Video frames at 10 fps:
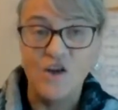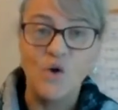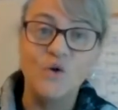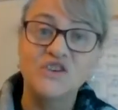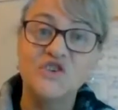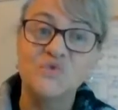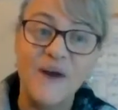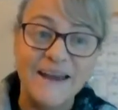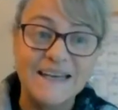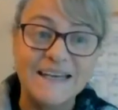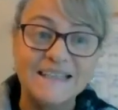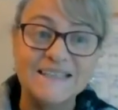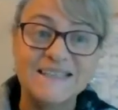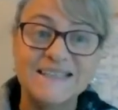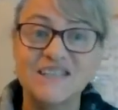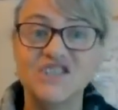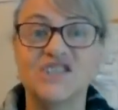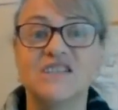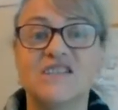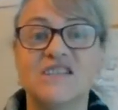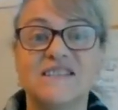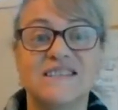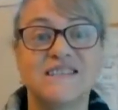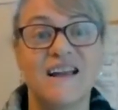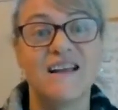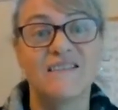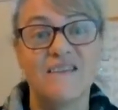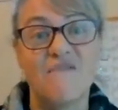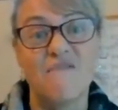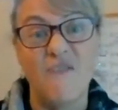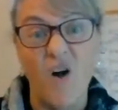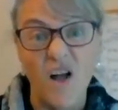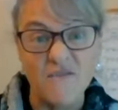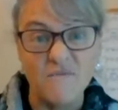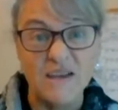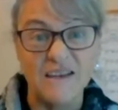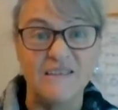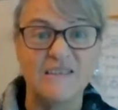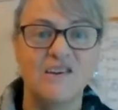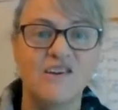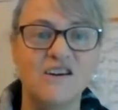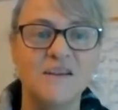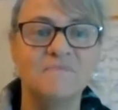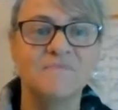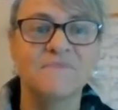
or a training session that starts in 5 minutes' time.